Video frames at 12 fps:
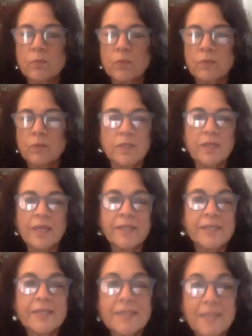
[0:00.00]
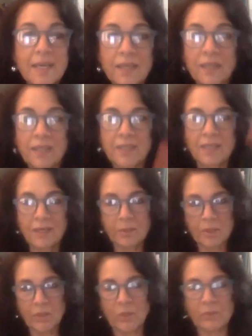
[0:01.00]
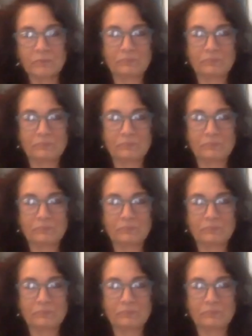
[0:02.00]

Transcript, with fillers: See, that didn't take any time at all.